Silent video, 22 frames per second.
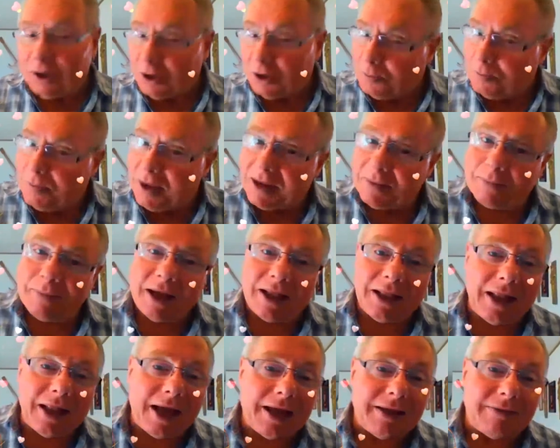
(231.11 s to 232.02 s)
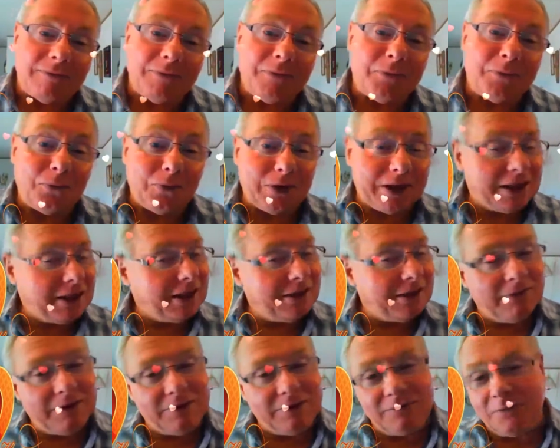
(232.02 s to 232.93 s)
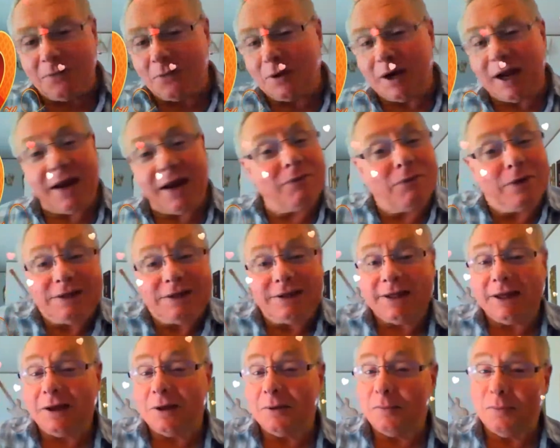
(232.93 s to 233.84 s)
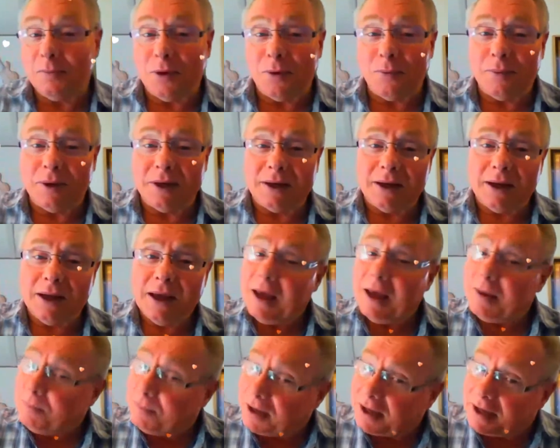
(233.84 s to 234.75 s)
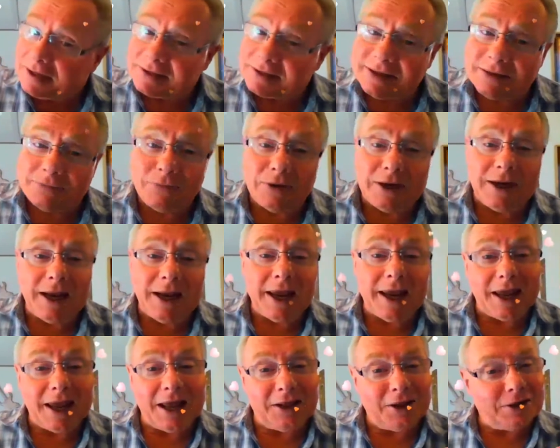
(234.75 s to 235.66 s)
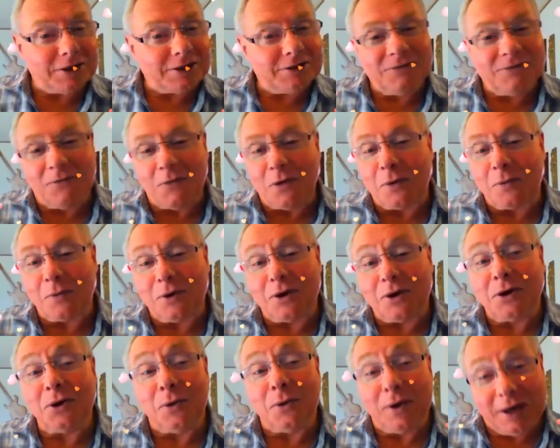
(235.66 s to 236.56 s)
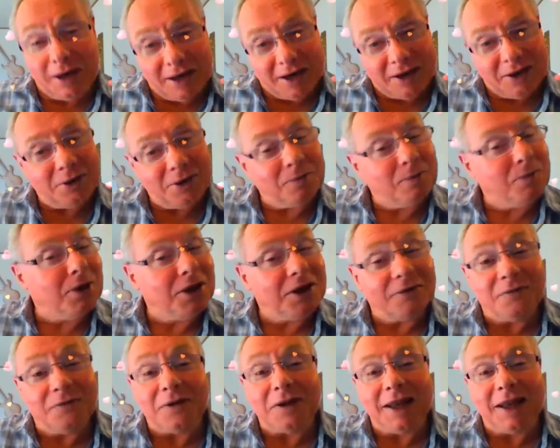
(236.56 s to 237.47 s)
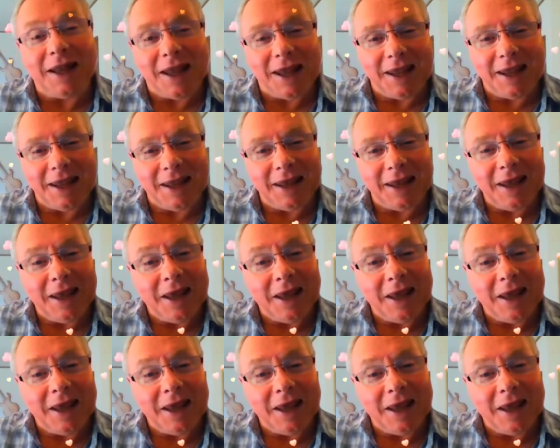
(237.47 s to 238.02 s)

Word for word: You make my life worth living for every single moment because every day I look forward to another beautiful day